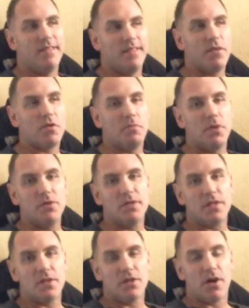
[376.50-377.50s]
they were
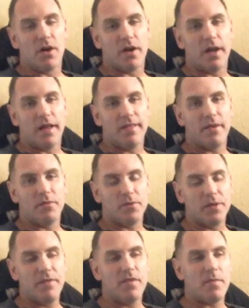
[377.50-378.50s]
abusing the dog. They were
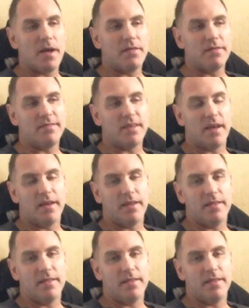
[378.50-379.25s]
leaving him out in the sun,